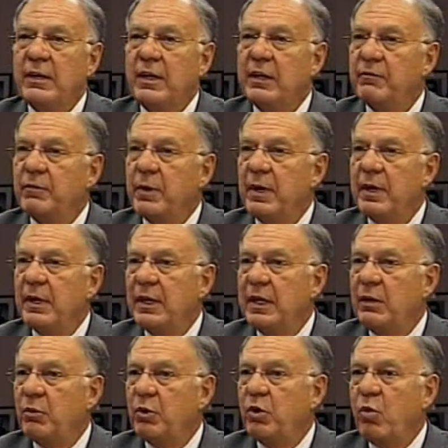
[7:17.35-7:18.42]

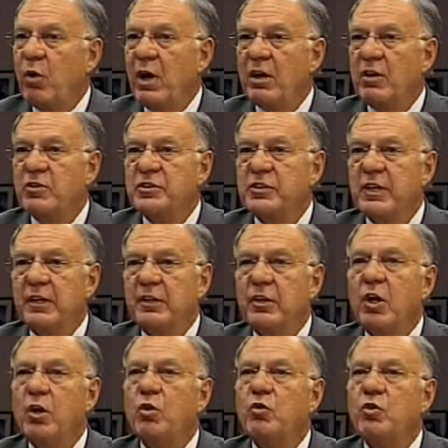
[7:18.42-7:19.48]
It requires
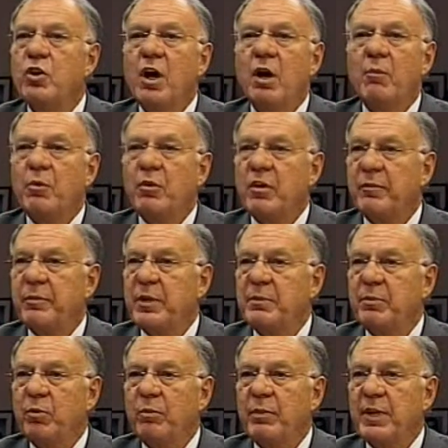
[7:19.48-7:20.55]
that no number
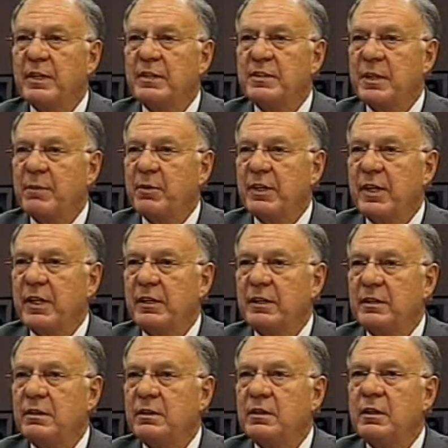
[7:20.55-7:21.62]
of people be
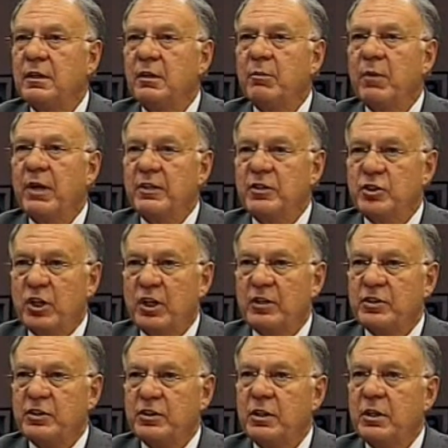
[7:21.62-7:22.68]
intimidated, but
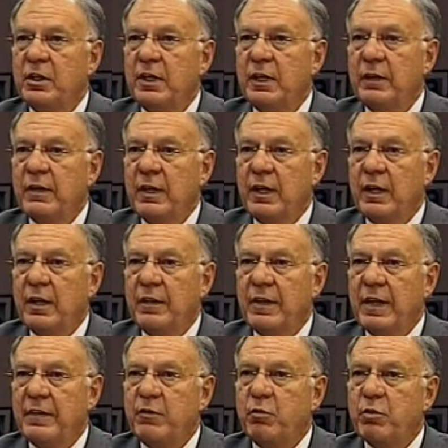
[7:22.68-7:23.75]
just
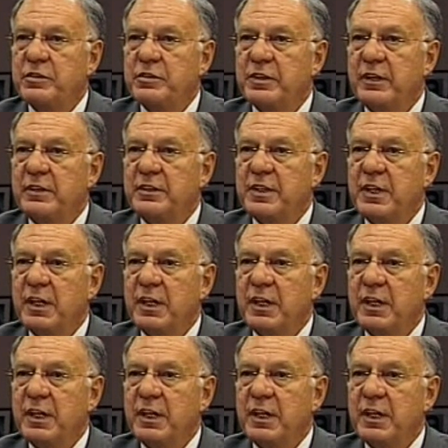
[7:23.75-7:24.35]
that there was an